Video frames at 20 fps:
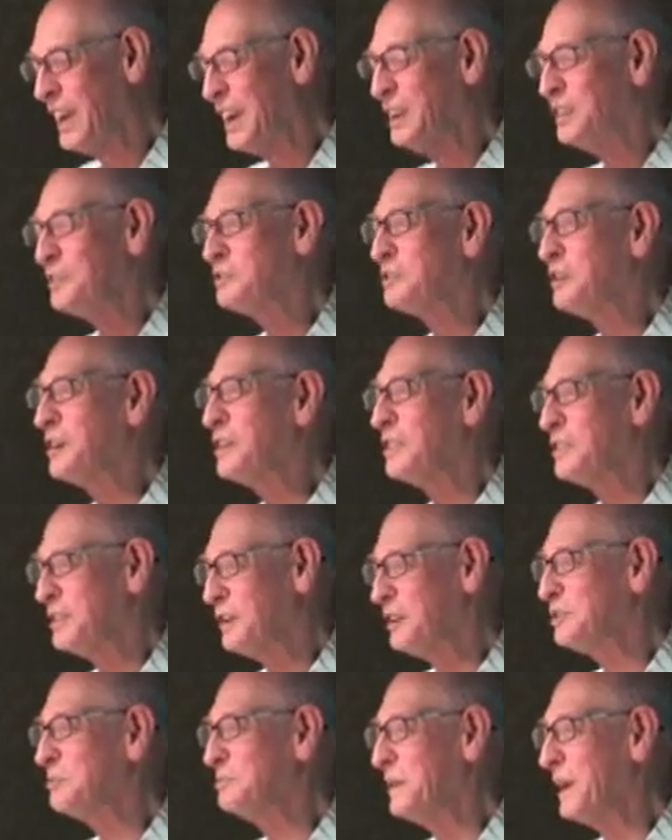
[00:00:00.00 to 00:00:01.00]
So
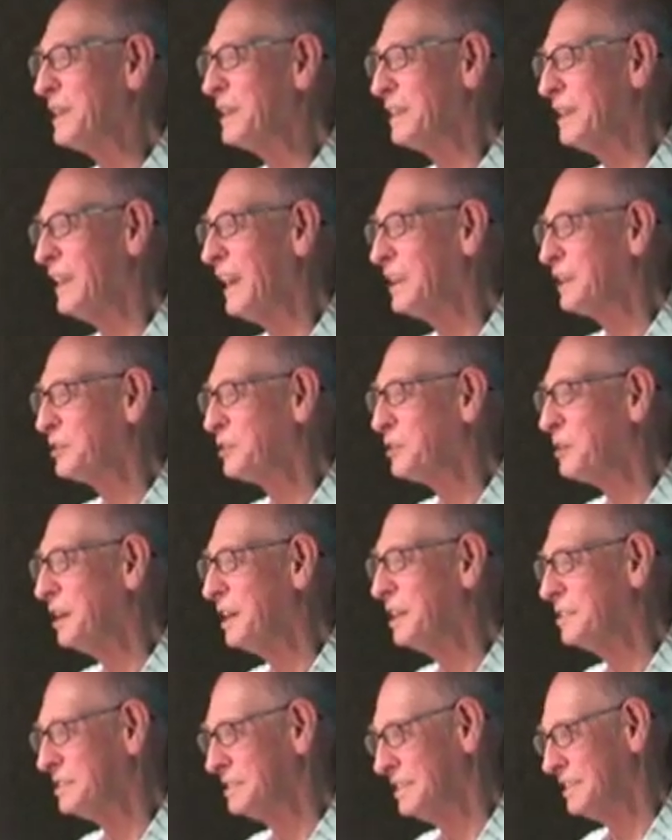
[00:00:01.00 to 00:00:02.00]
there's been a lot of
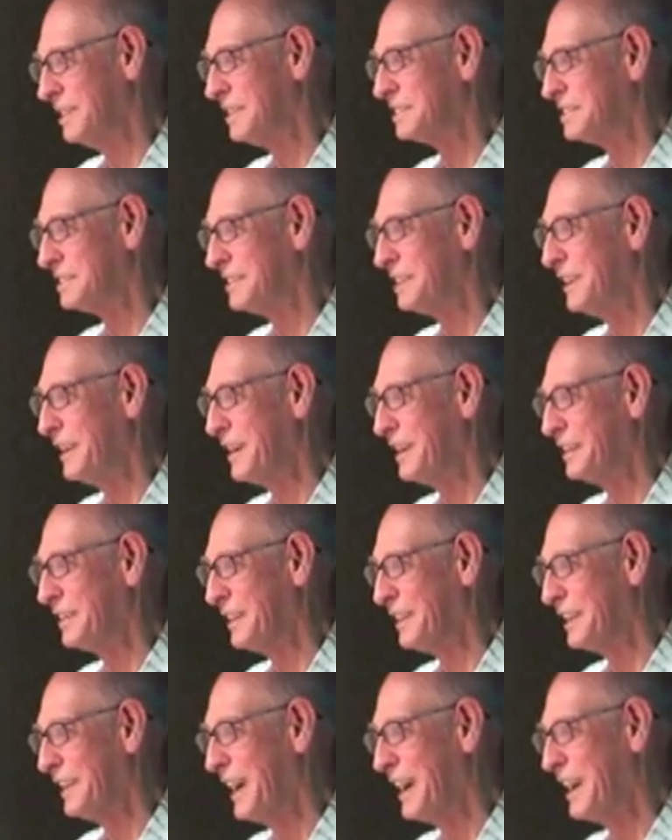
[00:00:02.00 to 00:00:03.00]
craziness along the
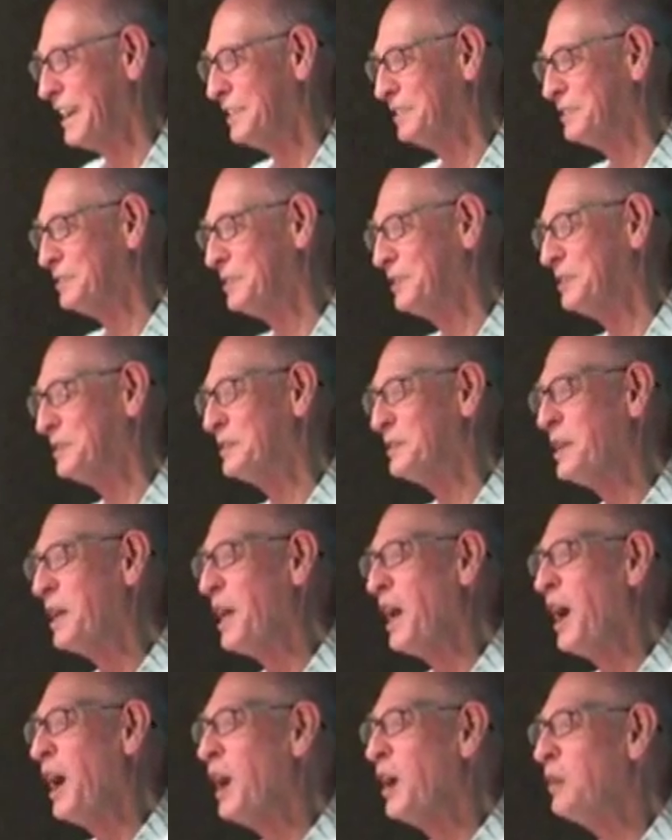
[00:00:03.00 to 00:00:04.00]
line, too.
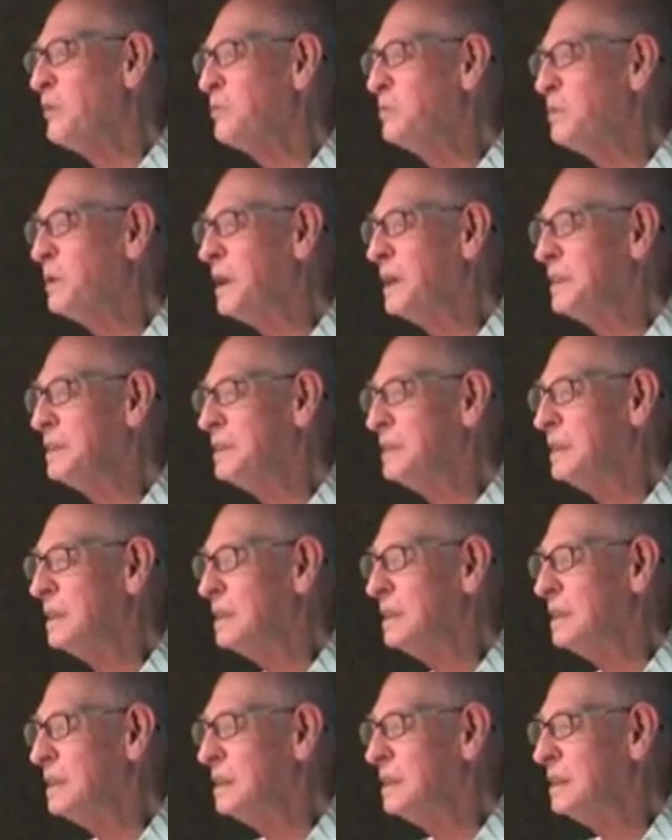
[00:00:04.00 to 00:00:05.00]
But,
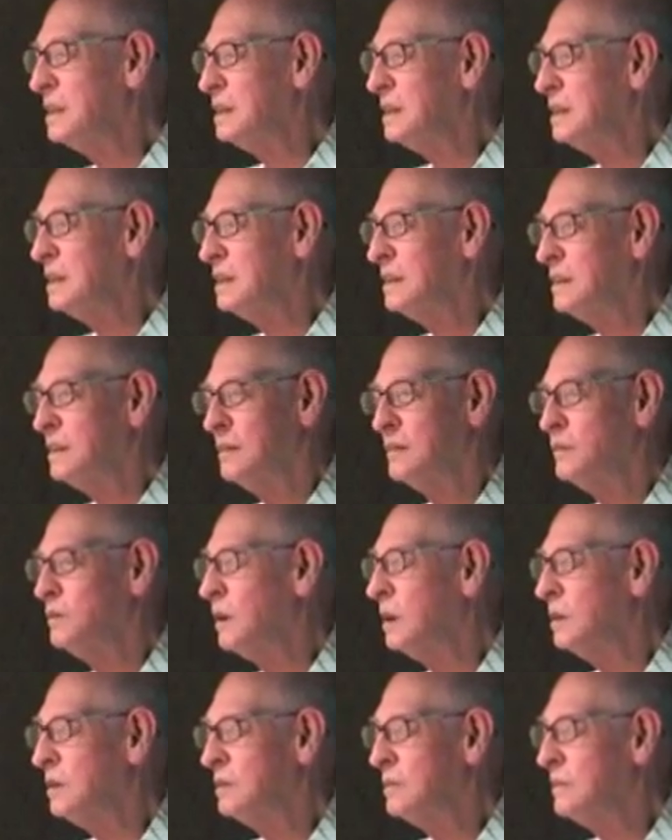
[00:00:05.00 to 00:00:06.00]

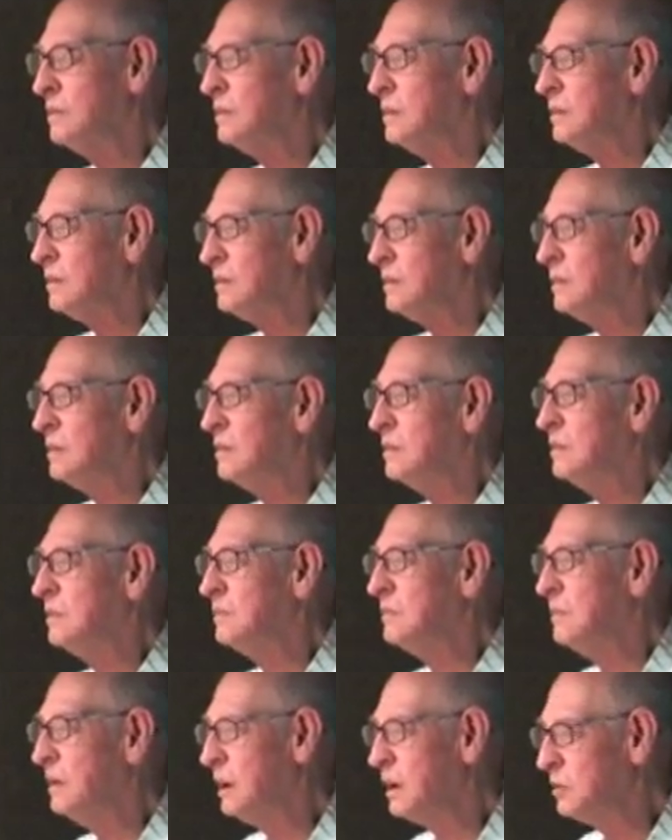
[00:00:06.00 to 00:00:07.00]

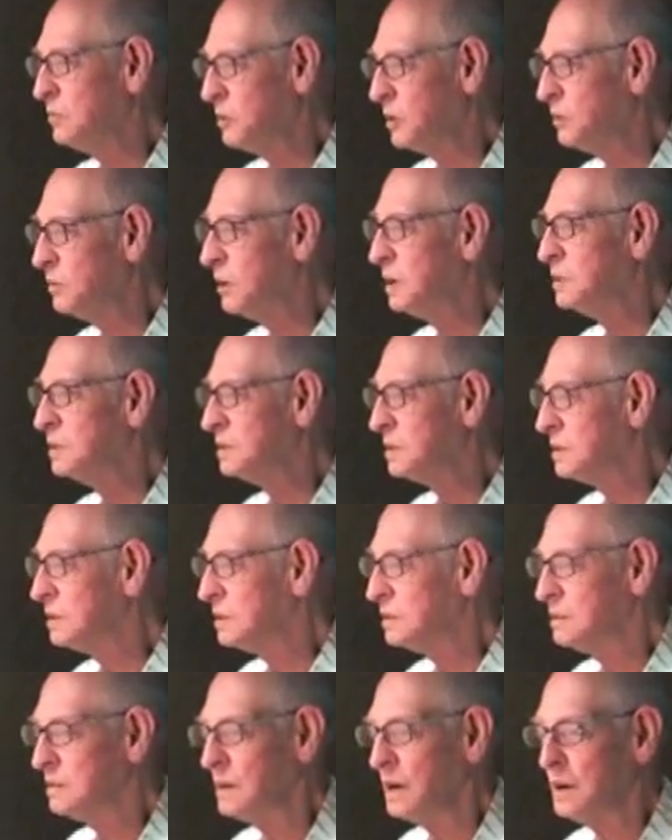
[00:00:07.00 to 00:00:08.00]
Velma went to her
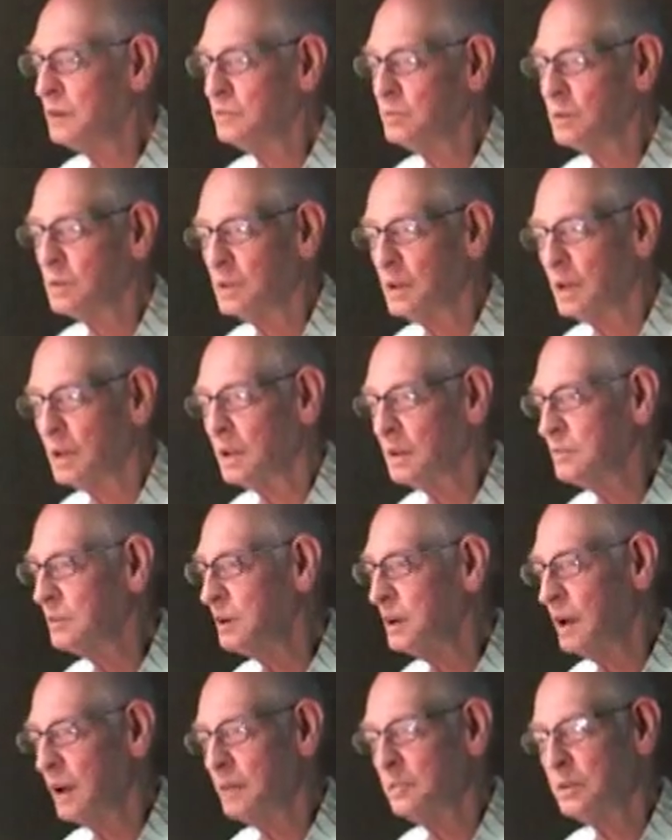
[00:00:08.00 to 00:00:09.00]
grave without ever
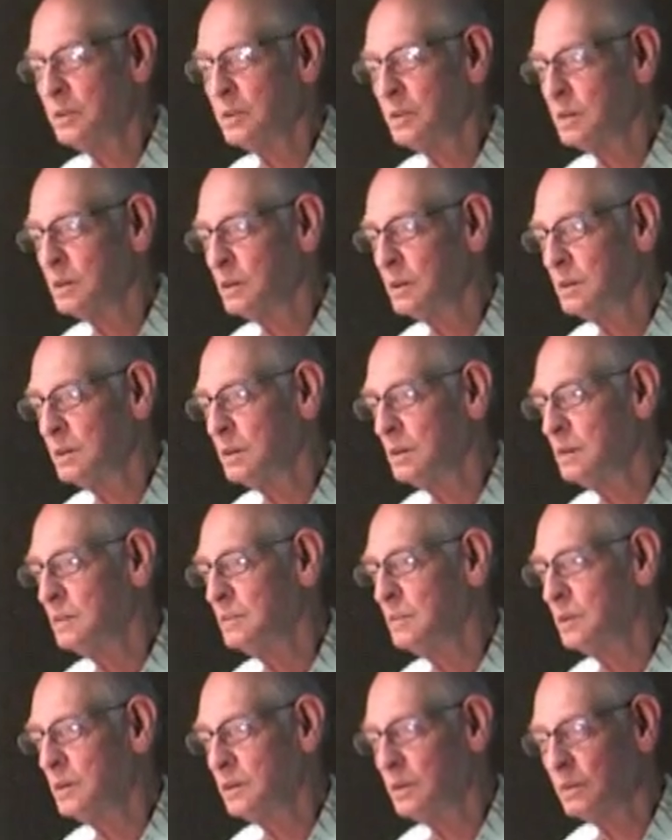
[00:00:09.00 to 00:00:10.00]
having heard of
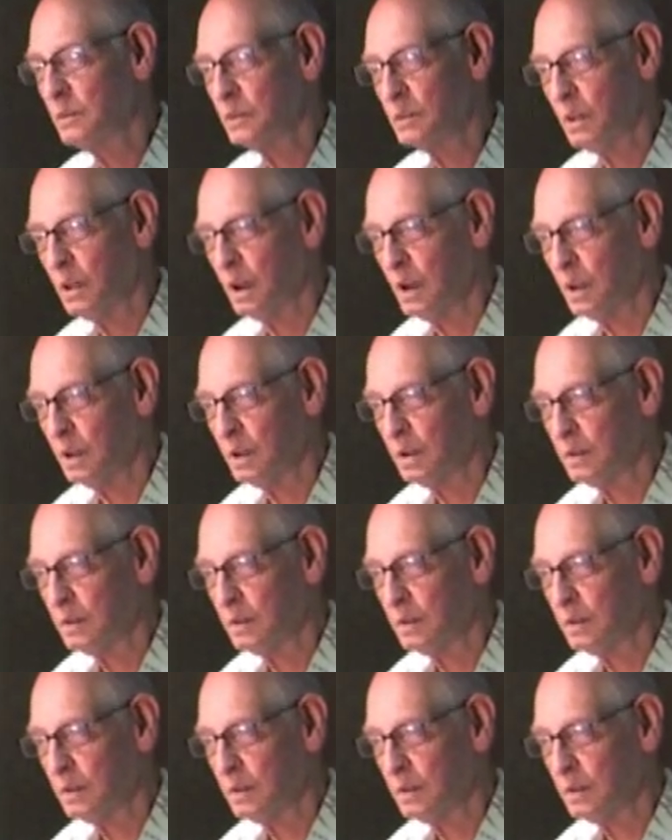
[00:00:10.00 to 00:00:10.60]
E. coli.